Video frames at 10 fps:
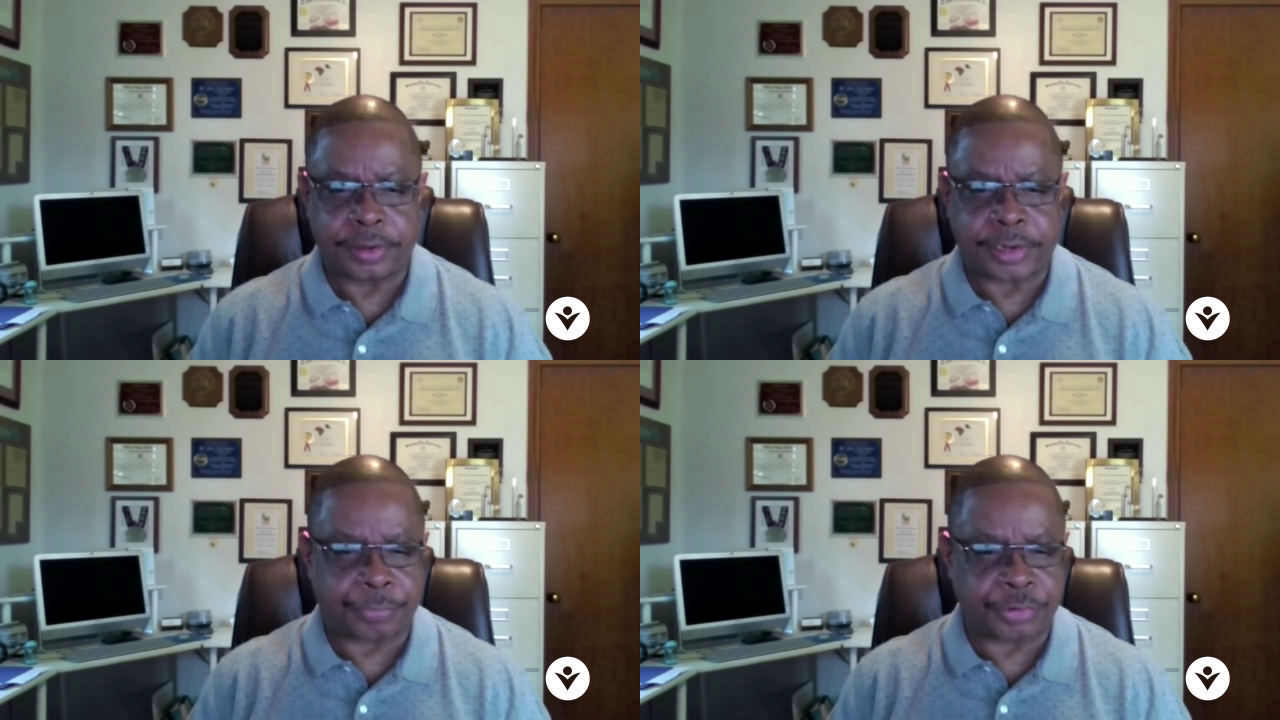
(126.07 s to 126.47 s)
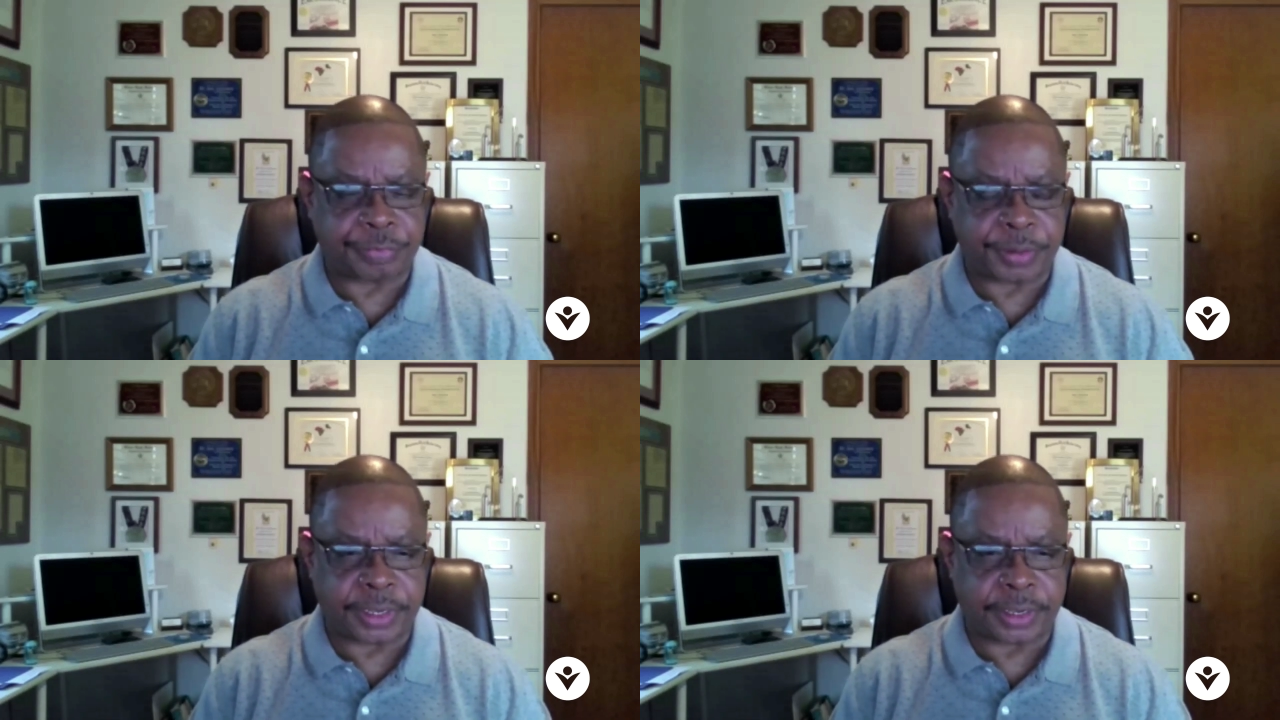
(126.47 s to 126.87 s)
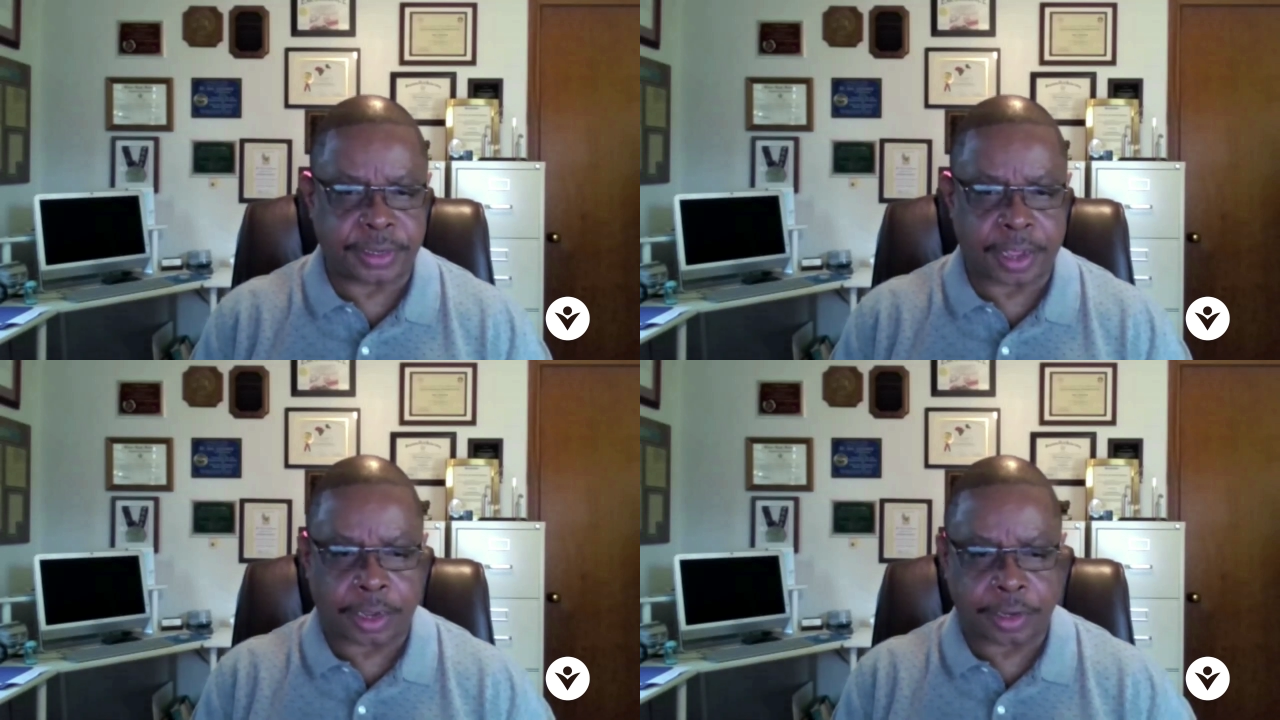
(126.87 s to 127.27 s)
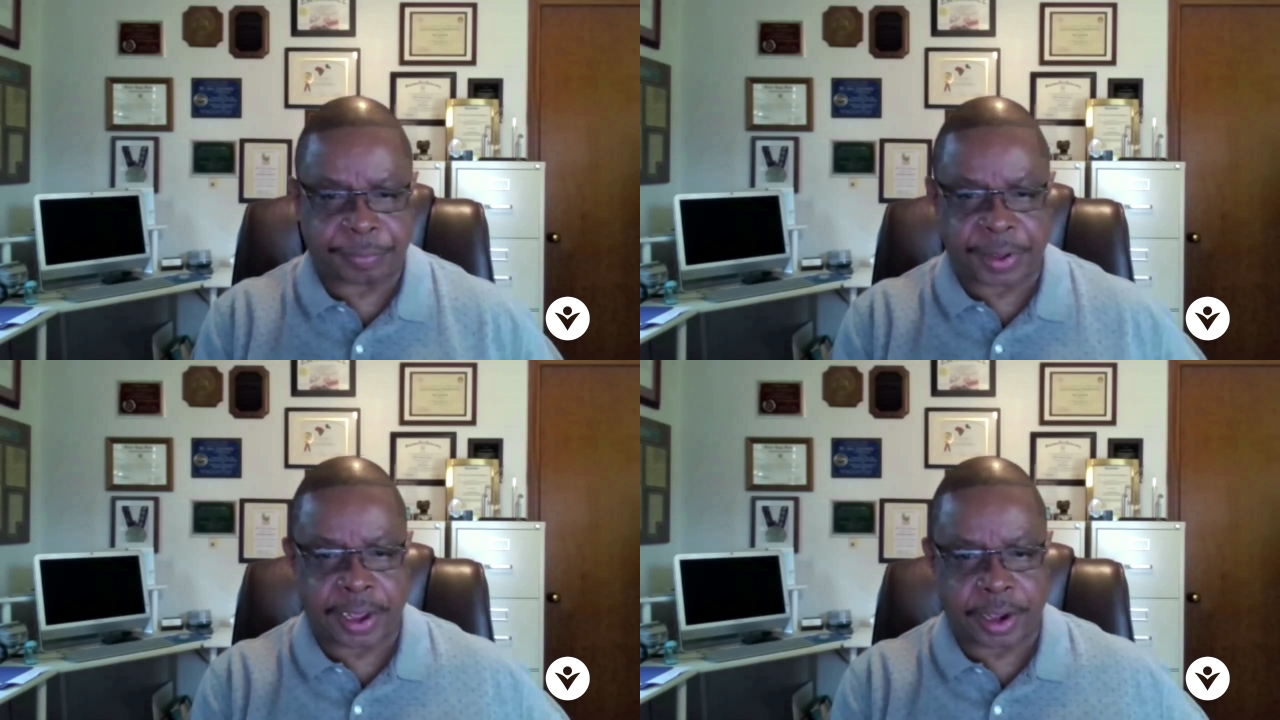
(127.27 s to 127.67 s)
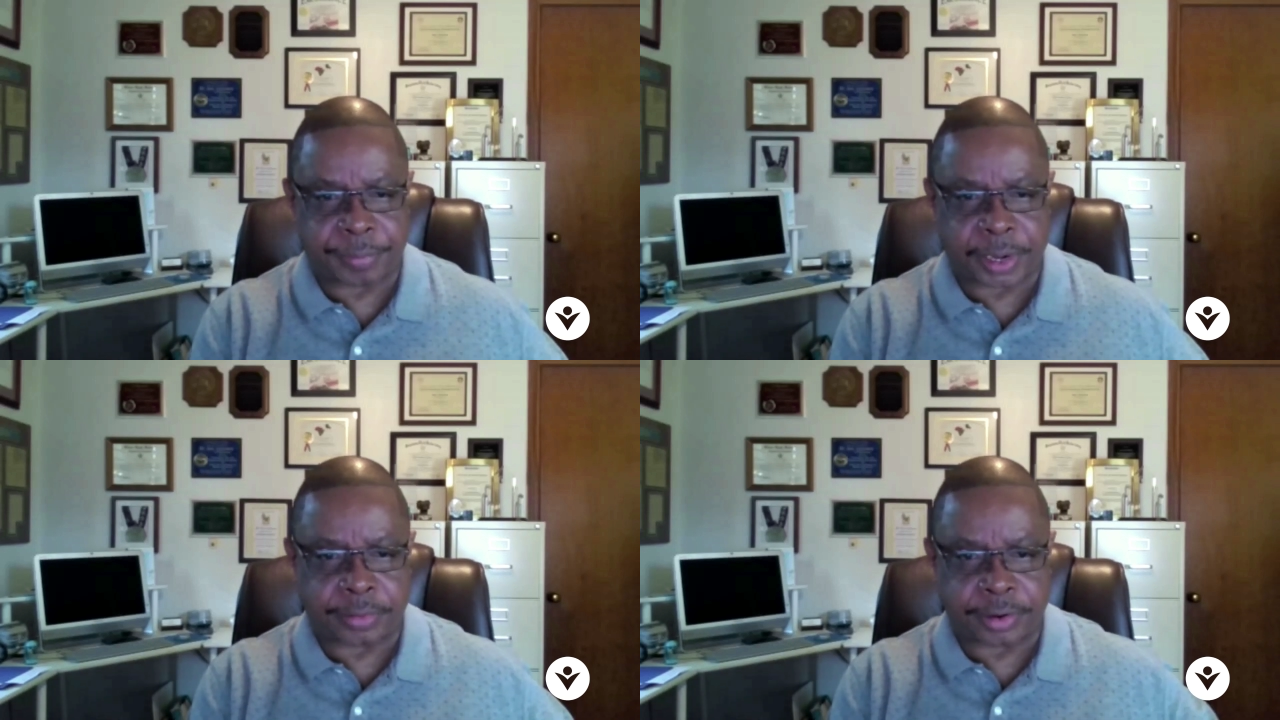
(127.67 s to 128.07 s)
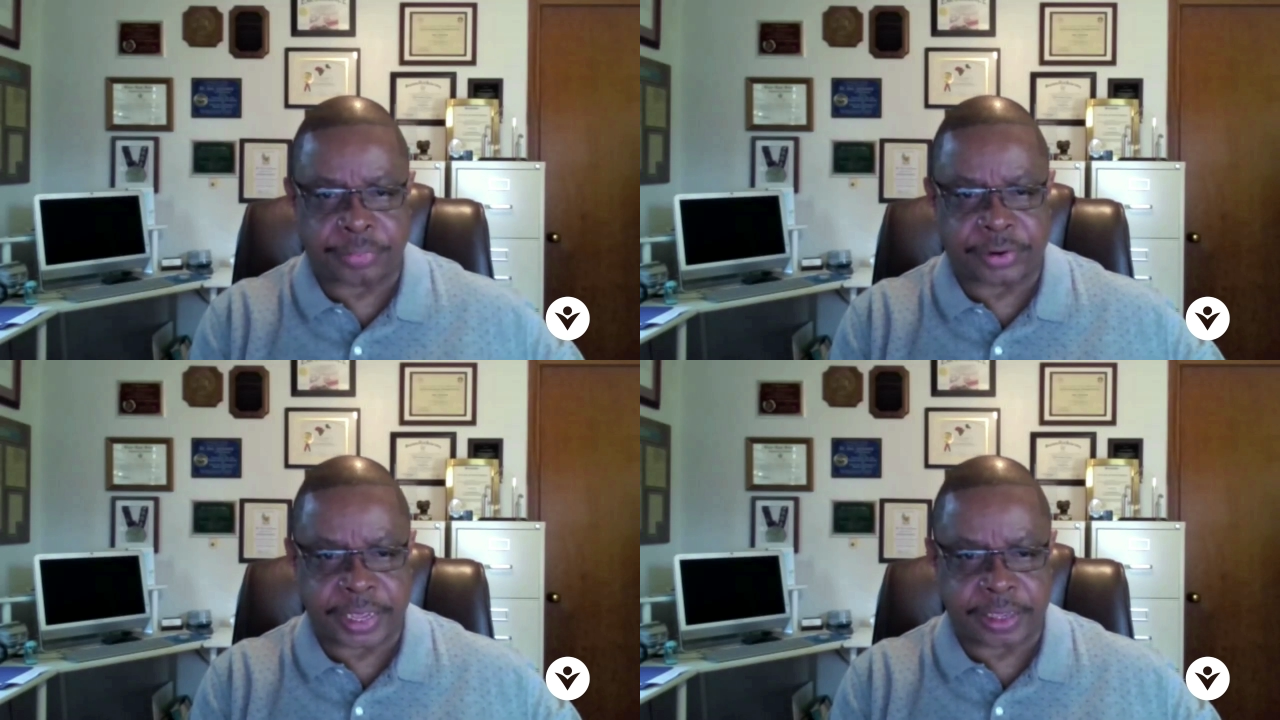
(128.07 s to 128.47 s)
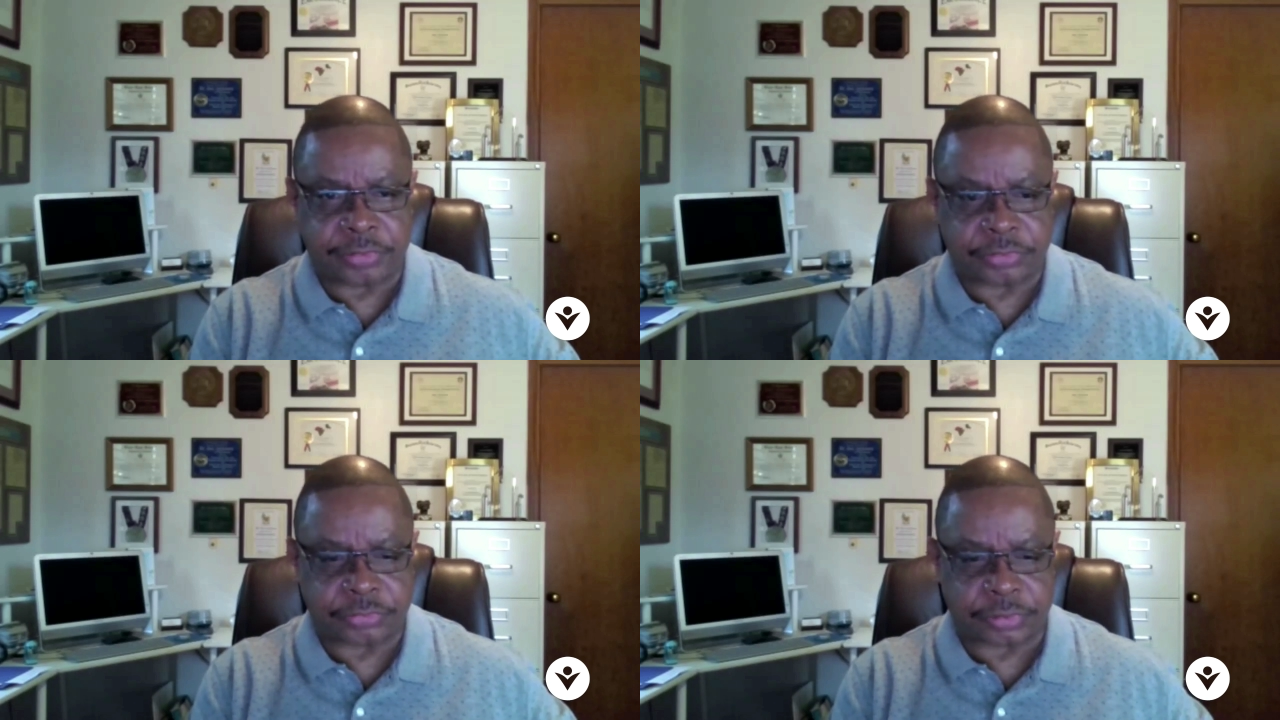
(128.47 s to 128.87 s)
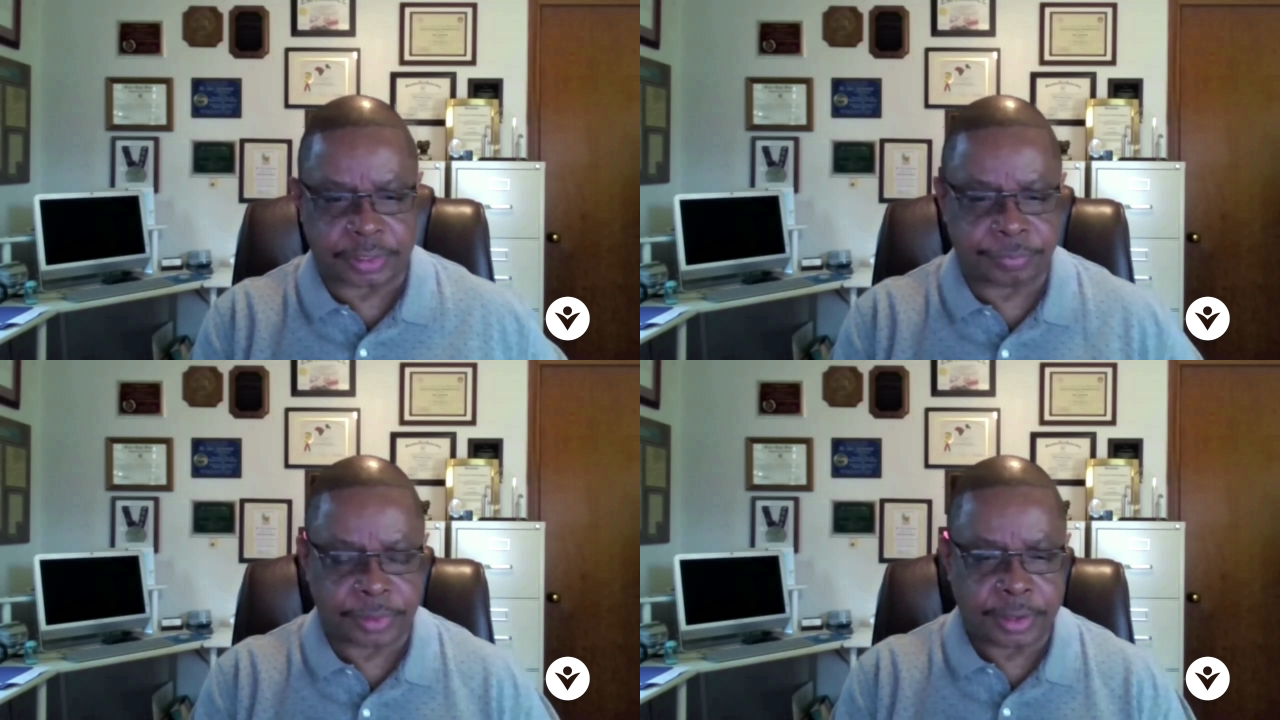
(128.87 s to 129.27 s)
that was being occupied by another agency,